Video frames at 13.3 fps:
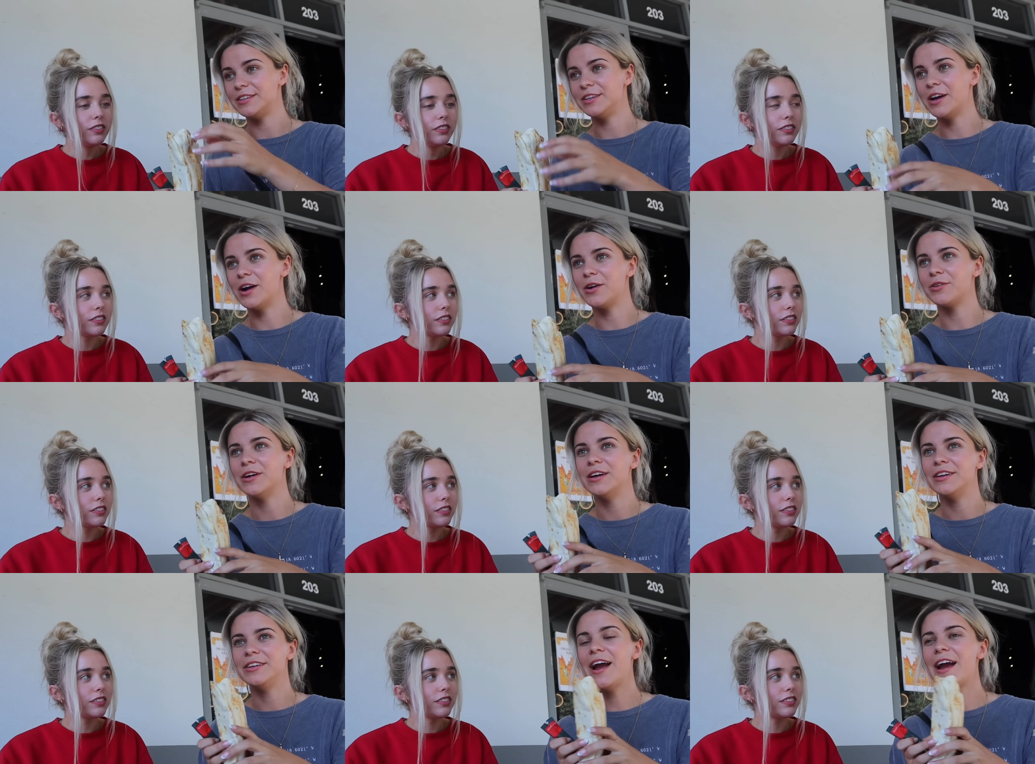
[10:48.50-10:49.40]
Speaker 1: You go,
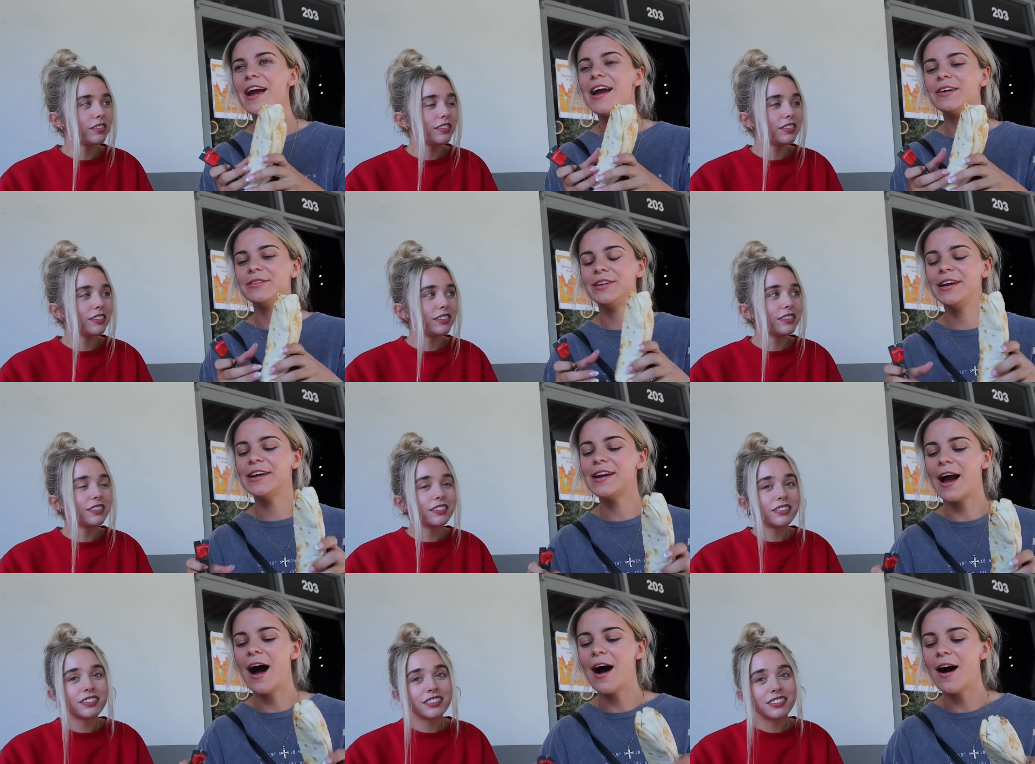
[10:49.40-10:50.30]
yeah,
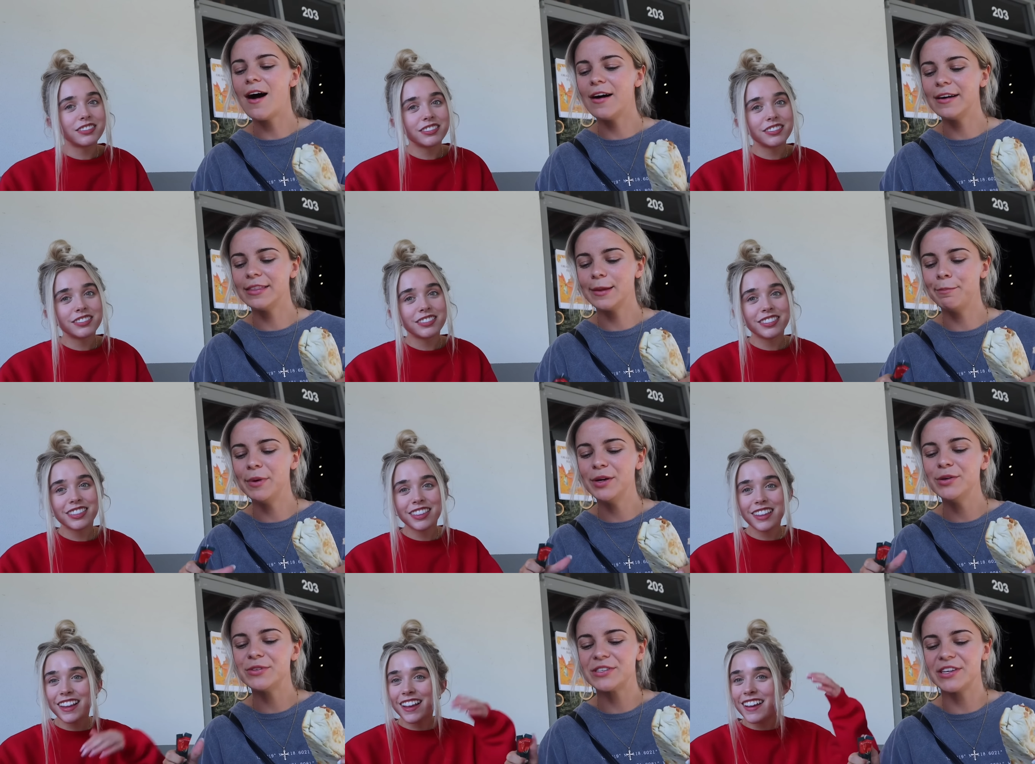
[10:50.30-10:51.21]
yeehaw, and the
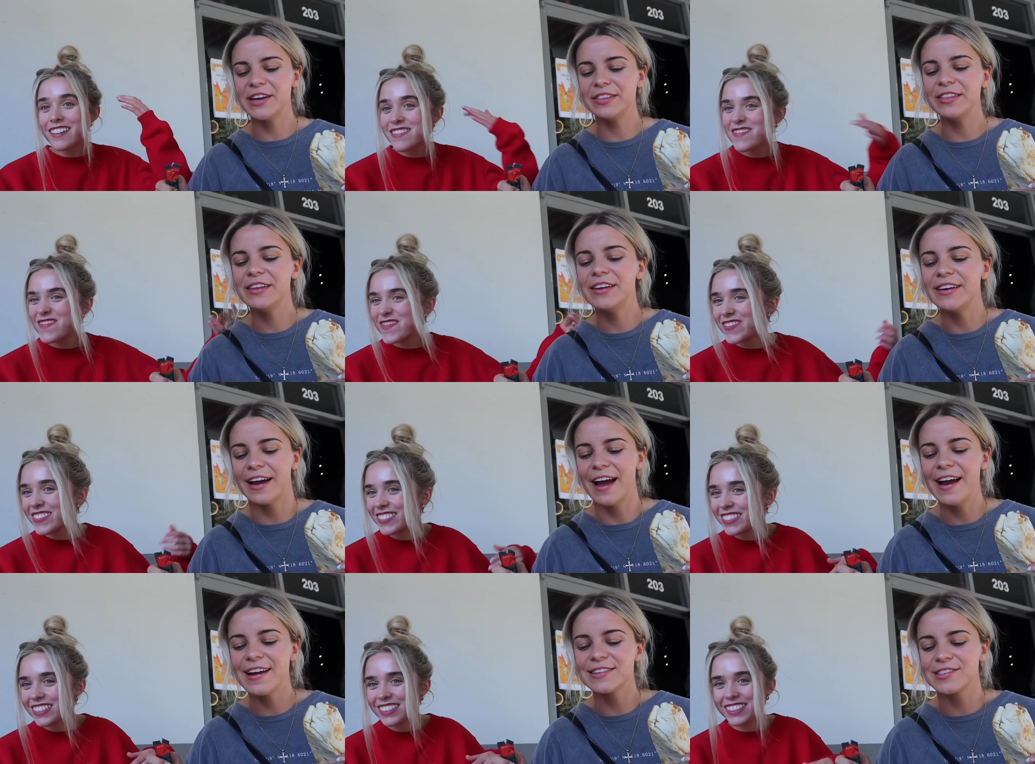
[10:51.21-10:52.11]
boots, and the
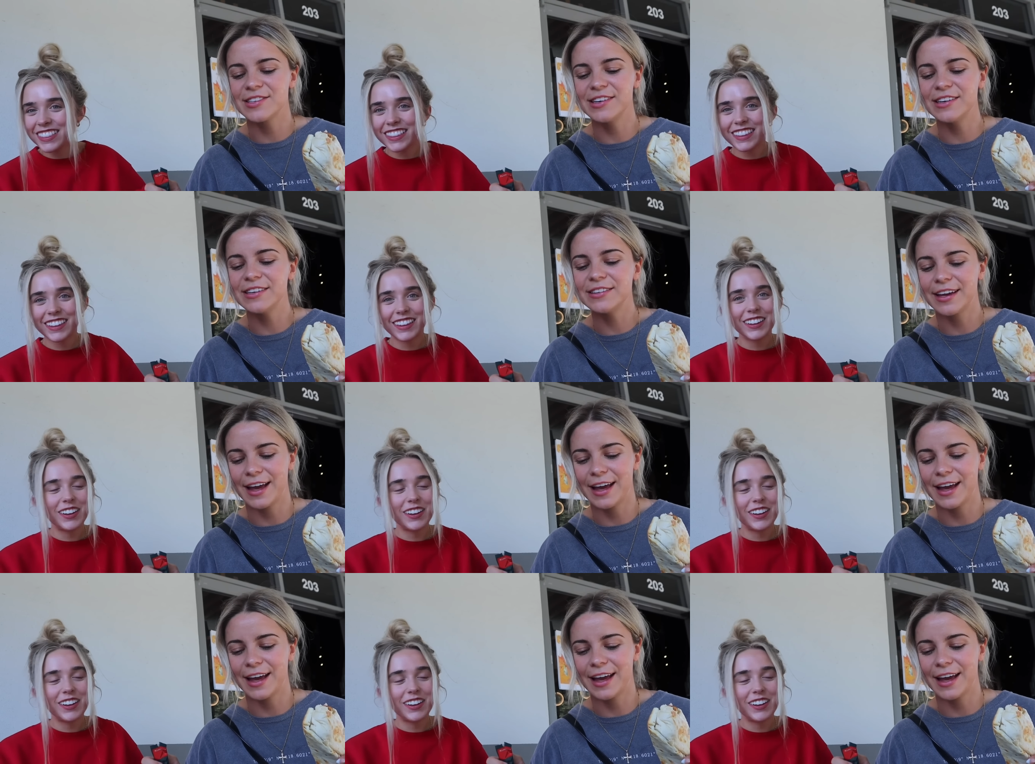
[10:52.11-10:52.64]
hats, and the